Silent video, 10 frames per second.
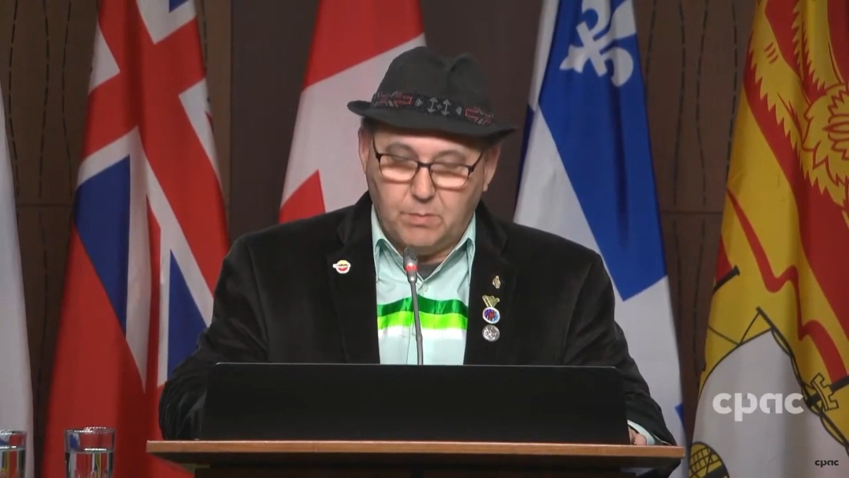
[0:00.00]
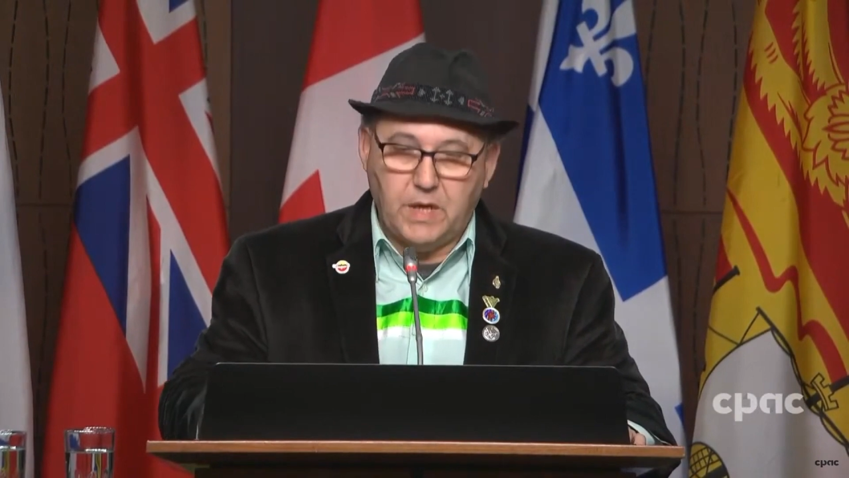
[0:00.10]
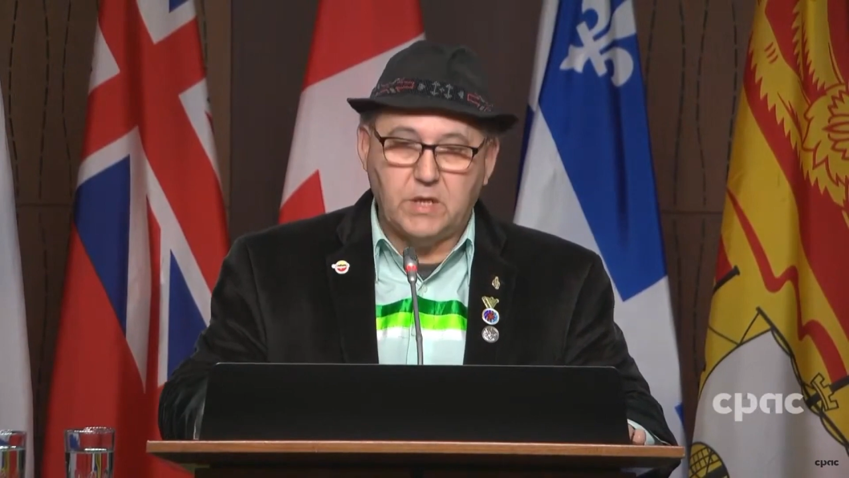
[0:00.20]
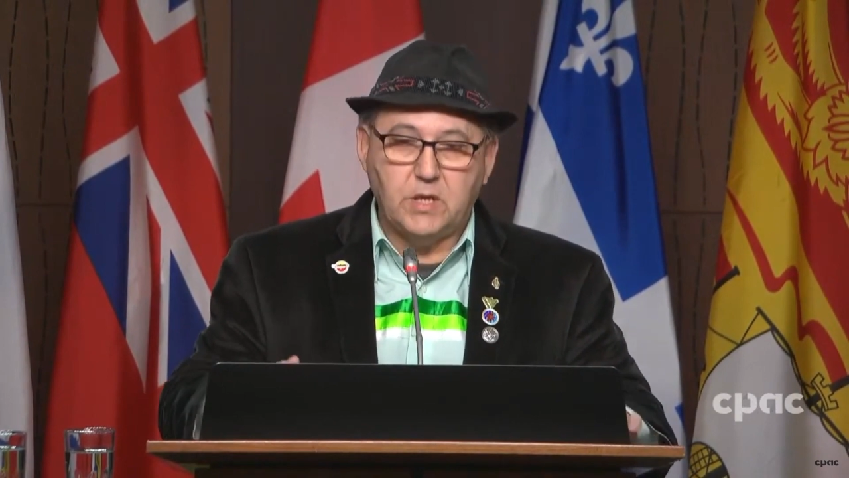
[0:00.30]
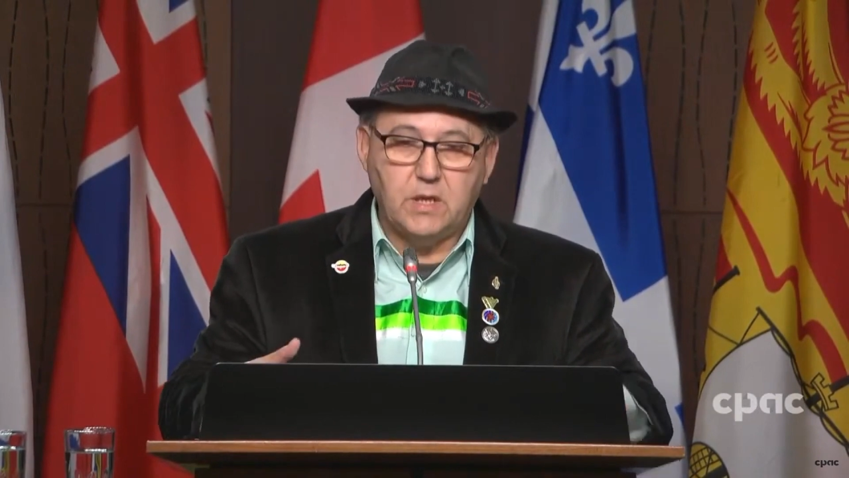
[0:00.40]

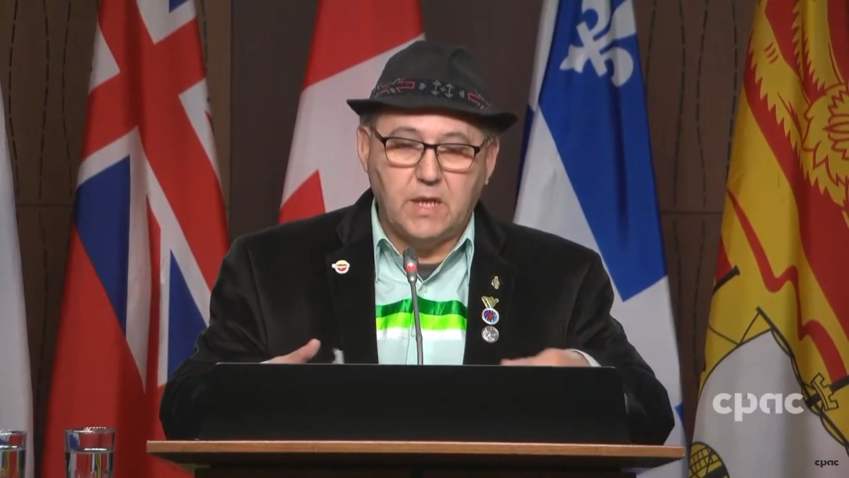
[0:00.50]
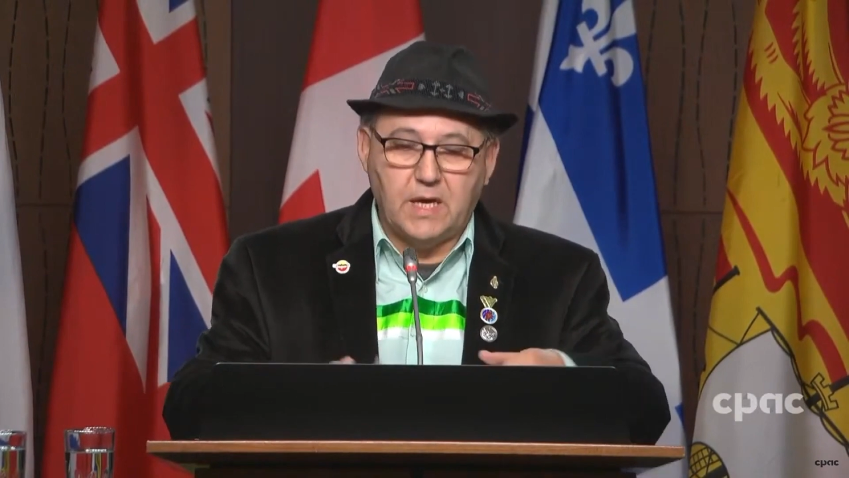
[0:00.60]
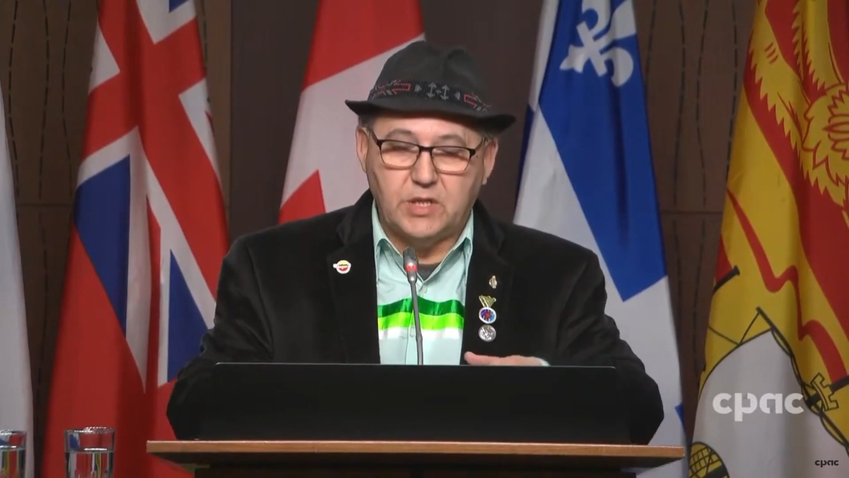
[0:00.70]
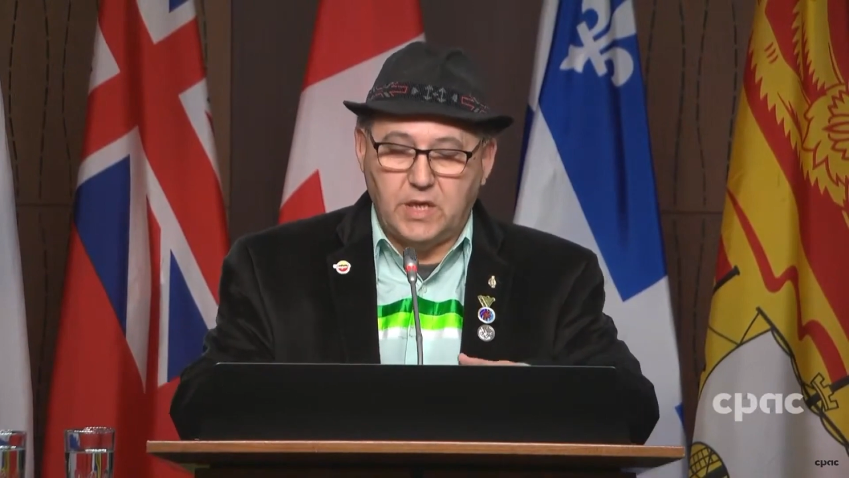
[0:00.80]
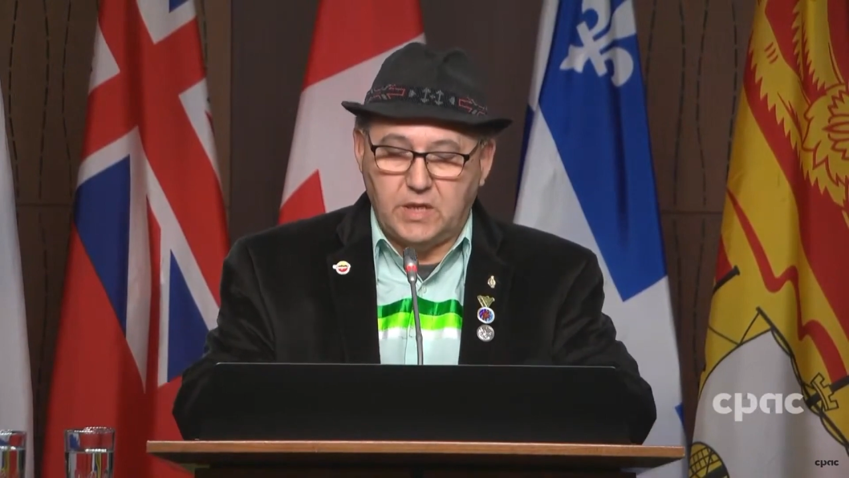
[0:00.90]
make
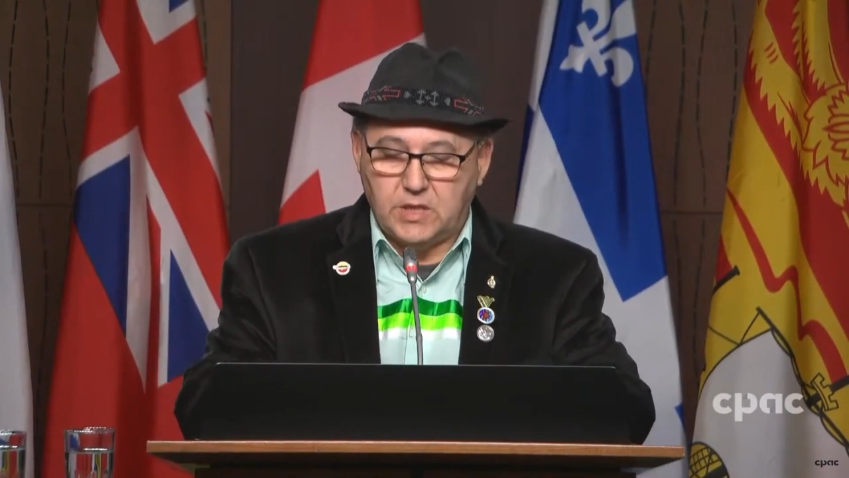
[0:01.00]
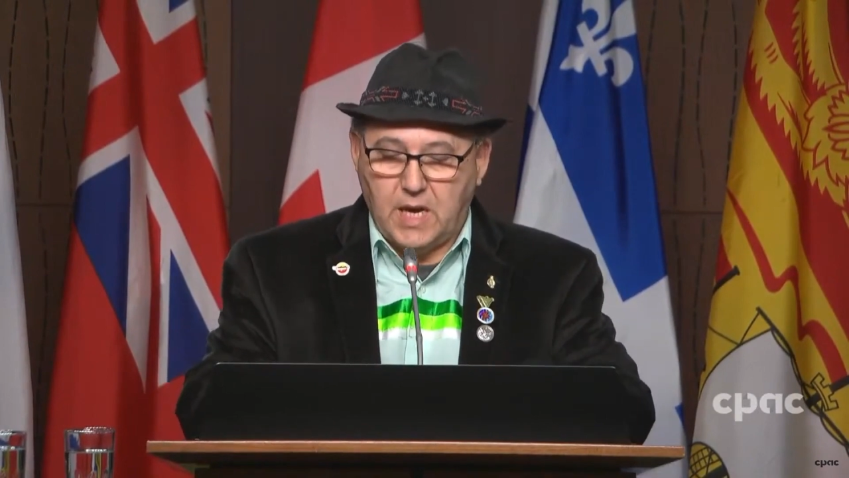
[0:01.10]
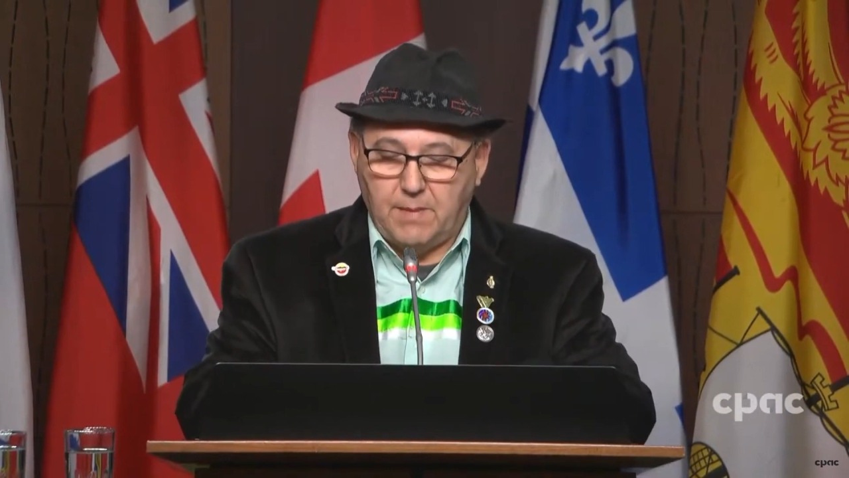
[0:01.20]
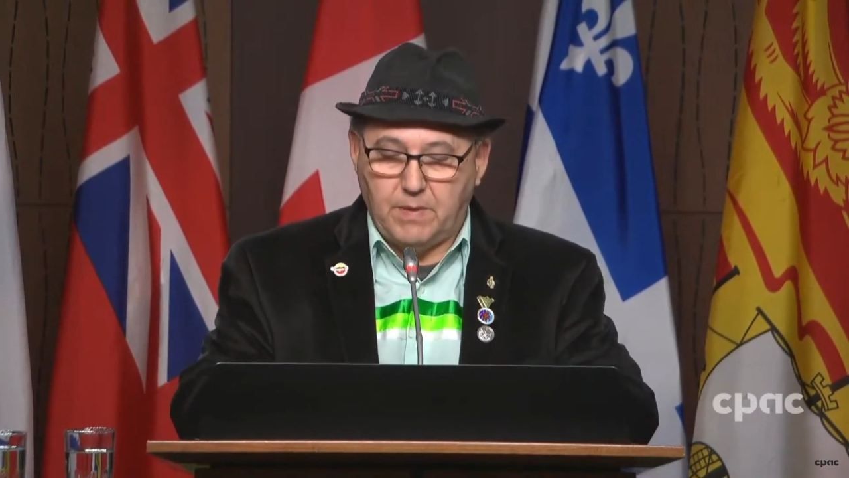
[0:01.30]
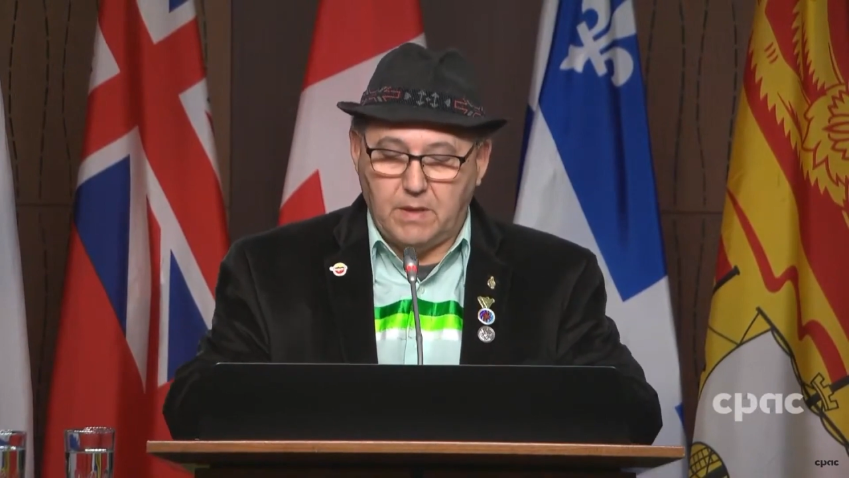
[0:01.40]
that change
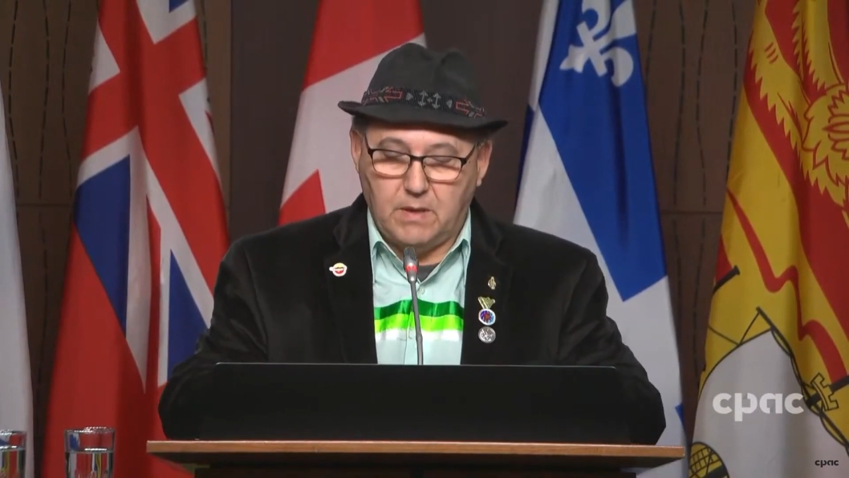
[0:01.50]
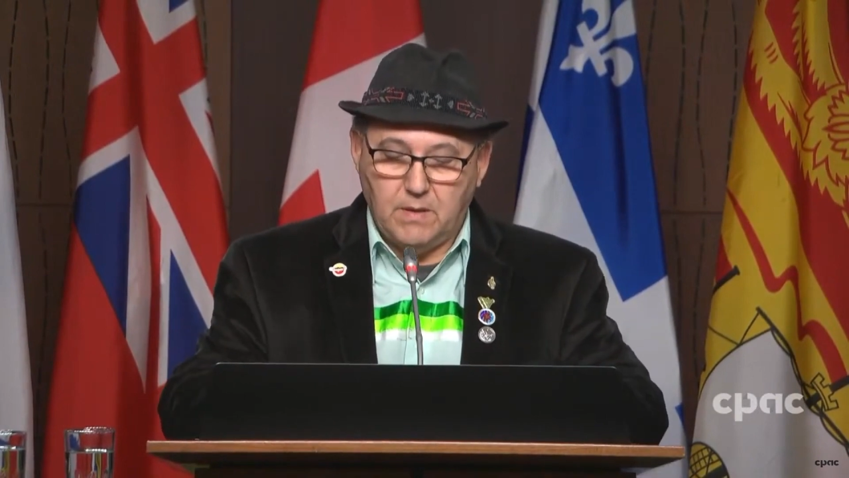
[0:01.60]
happen.